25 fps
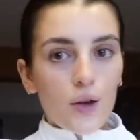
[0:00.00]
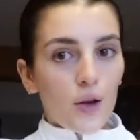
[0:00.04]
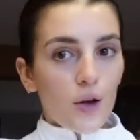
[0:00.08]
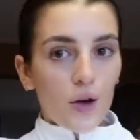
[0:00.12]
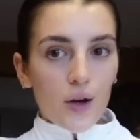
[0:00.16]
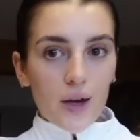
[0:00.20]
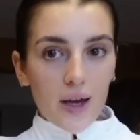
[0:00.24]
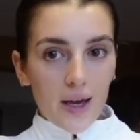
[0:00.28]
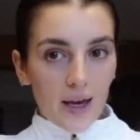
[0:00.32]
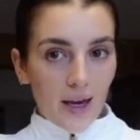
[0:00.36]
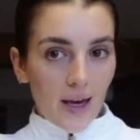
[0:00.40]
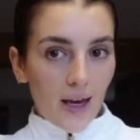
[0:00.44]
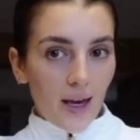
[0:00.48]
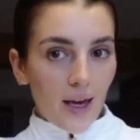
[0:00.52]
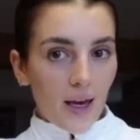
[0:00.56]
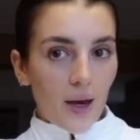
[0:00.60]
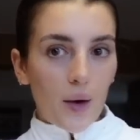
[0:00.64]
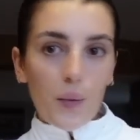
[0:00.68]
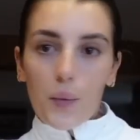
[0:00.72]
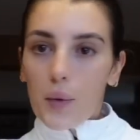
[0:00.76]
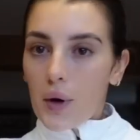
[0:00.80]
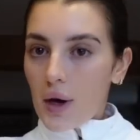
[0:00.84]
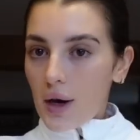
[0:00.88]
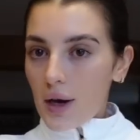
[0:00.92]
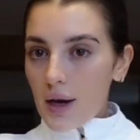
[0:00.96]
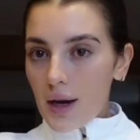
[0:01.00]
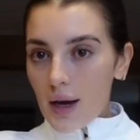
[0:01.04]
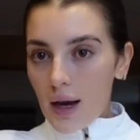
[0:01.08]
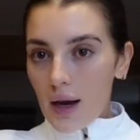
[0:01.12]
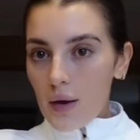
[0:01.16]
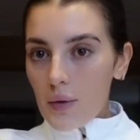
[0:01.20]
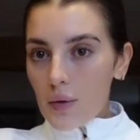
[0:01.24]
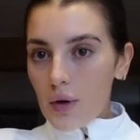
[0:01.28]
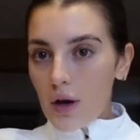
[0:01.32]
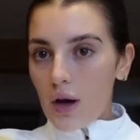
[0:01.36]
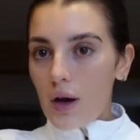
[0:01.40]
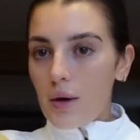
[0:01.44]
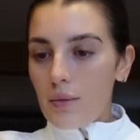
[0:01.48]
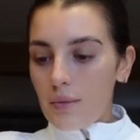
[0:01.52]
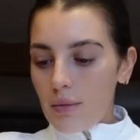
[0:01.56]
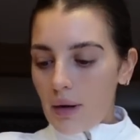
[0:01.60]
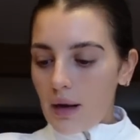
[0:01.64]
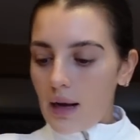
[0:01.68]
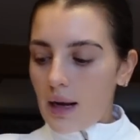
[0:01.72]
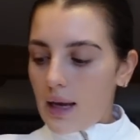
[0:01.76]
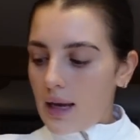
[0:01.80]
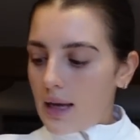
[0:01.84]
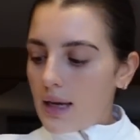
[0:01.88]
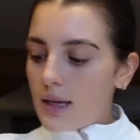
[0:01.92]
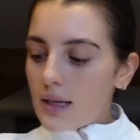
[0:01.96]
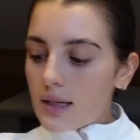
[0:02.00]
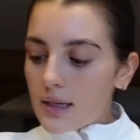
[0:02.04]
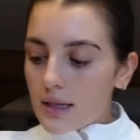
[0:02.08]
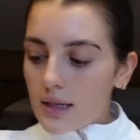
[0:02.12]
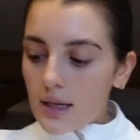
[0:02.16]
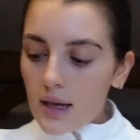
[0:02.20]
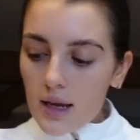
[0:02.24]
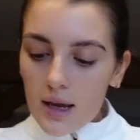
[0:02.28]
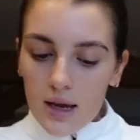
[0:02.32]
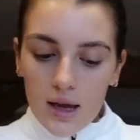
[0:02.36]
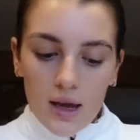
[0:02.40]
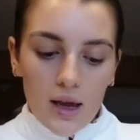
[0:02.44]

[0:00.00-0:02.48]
Okay, workout complete.